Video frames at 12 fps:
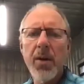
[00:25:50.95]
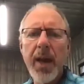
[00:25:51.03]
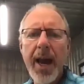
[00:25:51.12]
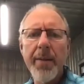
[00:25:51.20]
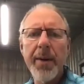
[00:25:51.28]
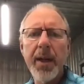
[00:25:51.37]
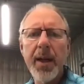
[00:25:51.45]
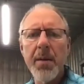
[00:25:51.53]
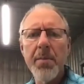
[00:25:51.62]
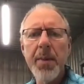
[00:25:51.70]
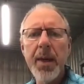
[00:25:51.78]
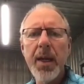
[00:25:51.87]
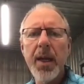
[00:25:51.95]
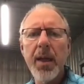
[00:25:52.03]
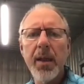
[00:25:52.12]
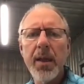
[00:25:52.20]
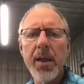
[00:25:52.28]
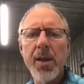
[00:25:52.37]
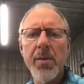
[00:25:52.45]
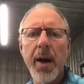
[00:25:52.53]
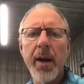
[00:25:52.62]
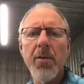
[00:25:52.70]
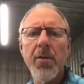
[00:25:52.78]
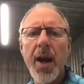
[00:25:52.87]
cabinet immediately to
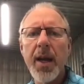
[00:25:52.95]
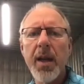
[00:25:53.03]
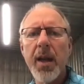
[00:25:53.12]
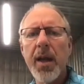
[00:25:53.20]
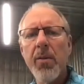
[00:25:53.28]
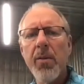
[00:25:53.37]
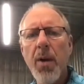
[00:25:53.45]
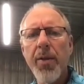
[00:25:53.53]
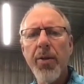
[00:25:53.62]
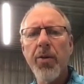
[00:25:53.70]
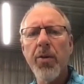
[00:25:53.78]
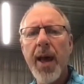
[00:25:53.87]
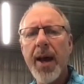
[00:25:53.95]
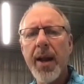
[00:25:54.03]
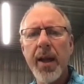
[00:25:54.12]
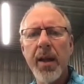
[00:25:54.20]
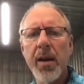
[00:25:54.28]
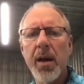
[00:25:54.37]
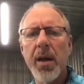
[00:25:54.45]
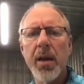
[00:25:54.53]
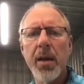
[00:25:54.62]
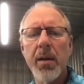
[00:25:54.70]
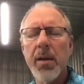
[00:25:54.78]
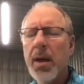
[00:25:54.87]
my right. It went through that. It cut
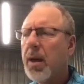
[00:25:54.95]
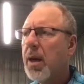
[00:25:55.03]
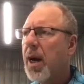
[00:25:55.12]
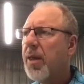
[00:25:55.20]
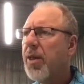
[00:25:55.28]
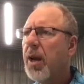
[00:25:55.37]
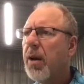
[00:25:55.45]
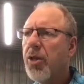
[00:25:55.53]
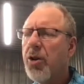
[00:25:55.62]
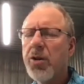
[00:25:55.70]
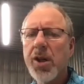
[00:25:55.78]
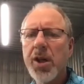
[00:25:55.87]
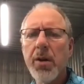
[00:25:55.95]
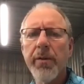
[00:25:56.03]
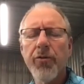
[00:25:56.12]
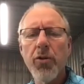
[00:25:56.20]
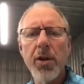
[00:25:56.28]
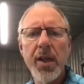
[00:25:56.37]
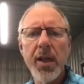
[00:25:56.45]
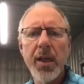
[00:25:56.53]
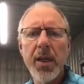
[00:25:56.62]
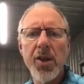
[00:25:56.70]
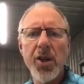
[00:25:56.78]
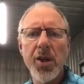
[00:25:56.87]
I think a 13 or
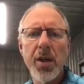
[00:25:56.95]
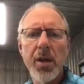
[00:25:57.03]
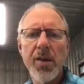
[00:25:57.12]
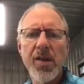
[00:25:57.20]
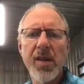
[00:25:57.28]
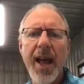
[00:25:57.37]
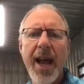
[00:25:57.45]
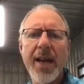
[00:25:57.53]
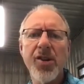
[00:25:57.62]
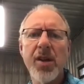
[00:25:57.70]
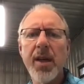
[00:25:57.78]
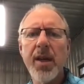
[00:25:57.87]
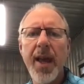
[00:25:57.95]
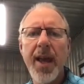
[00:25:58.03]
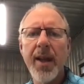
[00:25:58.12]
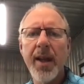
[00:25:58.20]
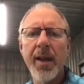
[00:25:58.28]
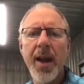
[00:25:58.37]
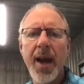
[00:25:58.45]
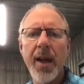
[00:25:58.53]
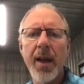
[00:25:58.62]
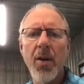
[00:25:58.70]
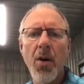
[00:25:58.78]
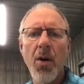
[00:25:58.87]
14-inch slash in it and
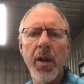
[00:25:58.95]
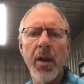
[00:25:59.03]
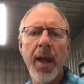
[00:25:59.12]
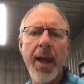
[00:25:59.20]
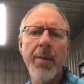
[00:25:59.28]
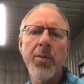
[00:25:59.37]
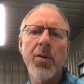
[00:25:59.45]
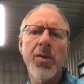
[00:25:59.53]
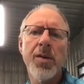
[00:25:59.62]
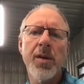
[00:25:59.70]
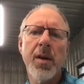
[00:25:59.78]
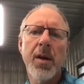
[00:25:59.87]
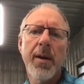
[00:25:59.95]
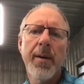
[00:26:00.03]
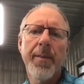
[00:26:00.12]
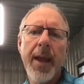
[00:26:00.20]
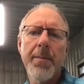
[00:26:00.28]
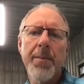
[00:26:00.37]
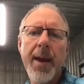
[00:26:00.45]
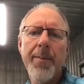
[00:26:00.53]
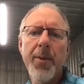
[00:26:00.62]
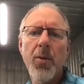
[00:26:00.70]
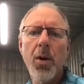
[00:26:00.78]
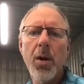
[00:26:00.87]
ignited all the labels and
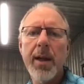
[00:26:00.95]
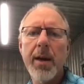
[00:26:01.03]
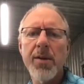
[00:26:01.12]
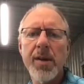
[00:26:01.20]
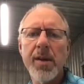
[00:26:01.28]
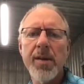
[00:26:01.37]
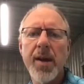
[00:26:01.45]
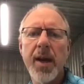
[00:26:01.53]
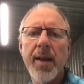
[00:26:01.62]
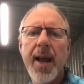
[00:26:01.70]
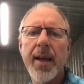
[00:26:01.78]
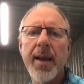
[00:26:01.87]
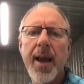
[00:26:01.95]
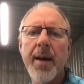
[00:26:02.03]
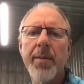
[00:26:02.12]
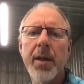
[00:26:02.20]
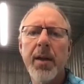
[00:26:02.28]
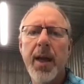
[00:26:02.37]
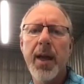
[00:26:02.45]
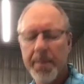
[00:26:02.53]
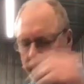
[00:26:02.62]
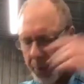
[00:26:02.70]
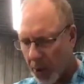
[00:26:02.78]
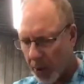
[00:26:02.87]
paperwork that was inside that cabinet.
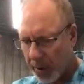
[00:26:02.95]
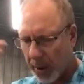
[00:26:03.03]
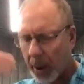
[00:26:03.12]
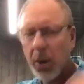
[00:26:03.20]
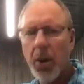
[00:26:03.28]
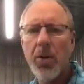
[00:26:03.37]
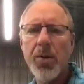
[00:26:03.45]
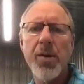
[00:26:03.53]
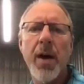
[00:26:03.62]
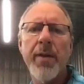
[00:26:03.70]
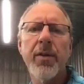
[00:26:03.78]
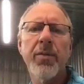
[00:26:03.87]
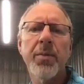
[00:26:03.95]
It burned the clothes off of